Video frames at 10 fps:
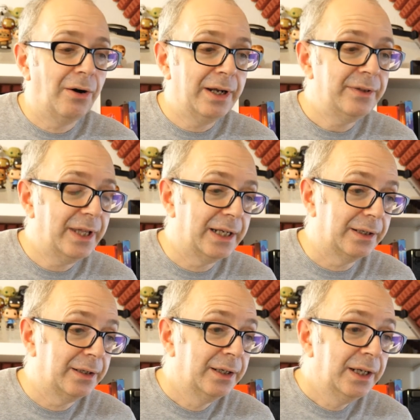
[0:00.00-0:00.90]

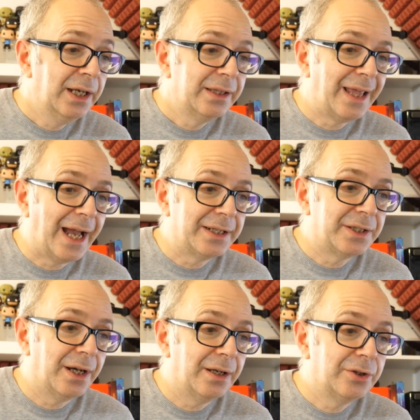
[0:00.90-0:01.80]
think
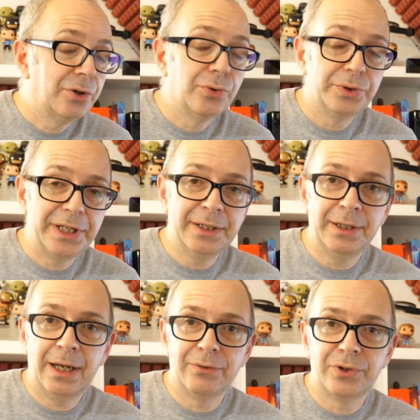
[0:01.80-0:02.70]
that uh, Google didn't
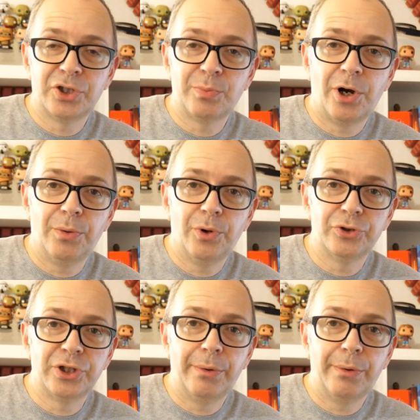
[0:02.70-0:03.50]
announce a smartwatch.